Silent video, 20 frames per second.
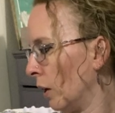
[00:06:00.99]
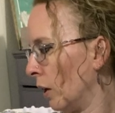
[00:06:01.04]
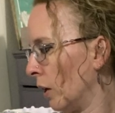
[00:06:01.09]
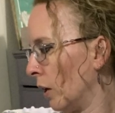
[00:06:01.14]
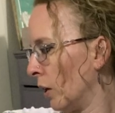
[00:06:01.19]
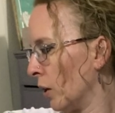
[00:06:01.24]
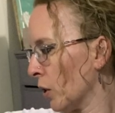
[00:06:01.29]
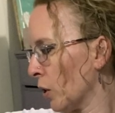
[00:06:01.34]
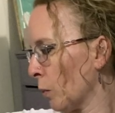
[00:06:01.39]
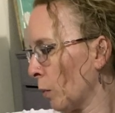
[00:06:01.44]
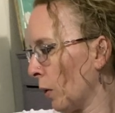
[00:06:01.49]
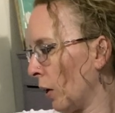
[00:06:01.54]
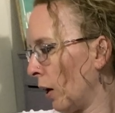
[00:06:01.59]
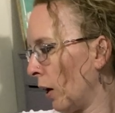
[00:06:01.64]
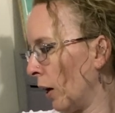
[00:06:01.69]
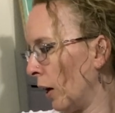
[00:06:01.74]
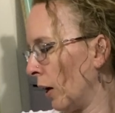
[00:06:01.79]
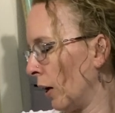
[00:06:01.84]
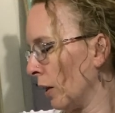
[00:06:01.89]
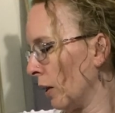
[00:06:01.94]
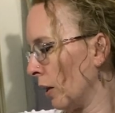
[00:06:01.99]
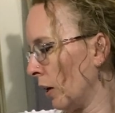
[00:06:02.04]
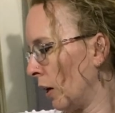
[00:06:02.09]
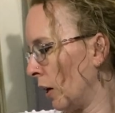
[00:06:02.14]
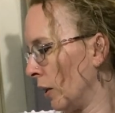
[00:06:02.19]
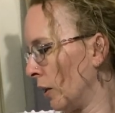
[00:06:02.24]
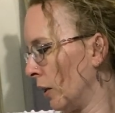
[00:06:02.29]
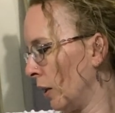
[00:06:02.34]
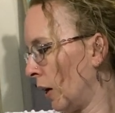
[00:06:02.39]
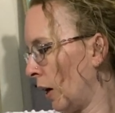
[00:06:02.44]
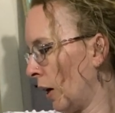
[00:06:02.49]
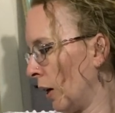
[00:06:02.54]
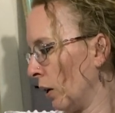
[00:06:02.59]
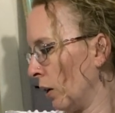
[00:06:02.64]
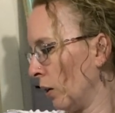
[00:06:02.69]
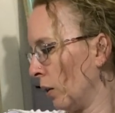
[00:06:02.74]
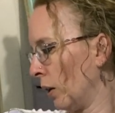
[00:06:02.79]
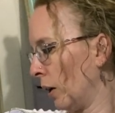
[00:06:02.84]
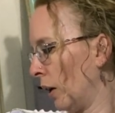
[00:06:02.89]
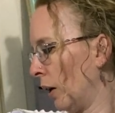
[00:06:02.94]
is by a
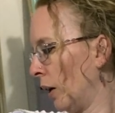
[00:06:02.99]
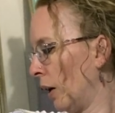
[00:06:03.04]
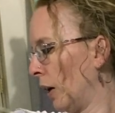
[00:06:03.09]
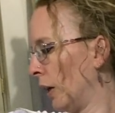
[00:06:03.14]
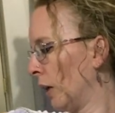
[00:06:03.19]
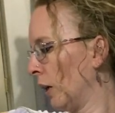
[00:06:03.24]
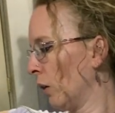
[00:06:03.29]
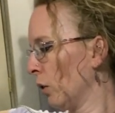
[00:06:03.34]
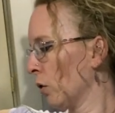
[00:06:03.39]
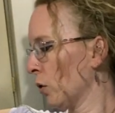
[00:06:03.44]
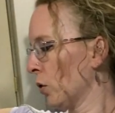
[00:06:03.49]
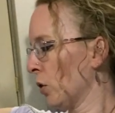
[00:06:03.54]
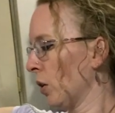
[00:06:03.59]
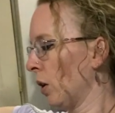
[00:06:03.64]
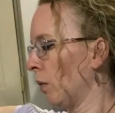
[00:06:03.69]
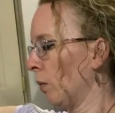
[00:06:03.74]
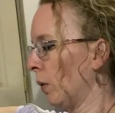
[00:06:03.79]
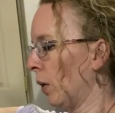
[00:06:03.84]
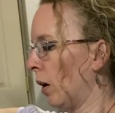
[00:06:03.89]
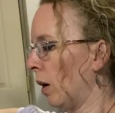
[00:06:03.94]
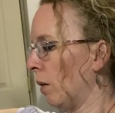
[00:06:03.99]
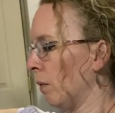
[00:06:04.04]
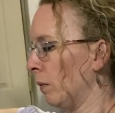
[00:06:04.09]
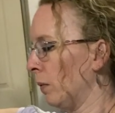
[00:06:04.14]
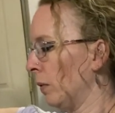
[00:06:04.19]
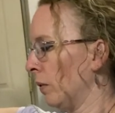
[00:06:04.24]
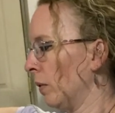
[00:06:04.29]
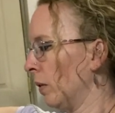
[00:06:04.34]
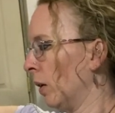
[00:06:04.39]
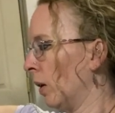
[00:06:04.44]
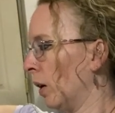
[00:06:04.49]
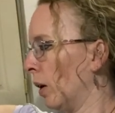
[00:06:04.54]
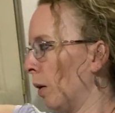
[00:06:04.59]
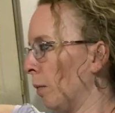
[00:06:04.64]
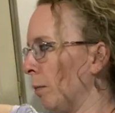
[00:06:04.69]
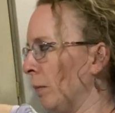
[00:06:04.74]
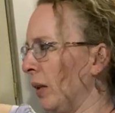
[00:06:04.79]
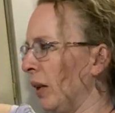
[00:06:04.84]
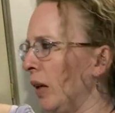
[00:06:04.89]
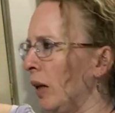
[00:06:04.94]
dyer that I get her stuff off
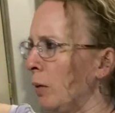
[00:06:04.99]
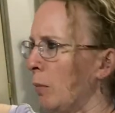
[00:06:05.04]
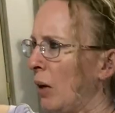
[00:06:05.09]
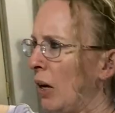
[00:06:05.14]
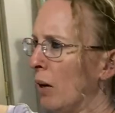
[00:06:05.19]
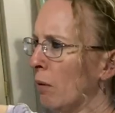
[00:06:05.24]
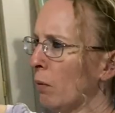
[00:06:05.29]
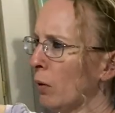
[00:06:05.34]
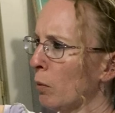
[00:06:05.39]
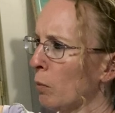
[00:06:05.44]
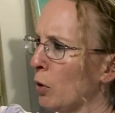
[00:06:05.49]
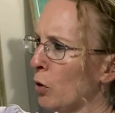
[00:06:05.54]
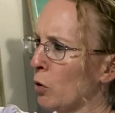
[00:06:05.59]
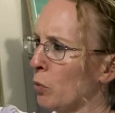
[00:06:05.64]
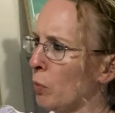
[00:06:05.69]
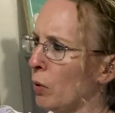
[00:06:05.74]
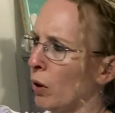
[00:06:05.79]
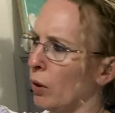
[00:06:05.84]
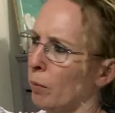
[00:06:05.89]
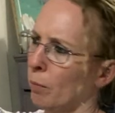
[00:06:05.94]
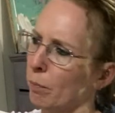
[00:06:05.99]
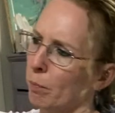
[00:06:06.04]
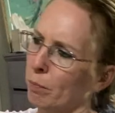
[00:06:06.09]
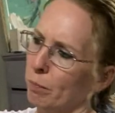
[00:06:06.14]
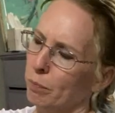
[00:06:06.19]
um, eBay for the most part.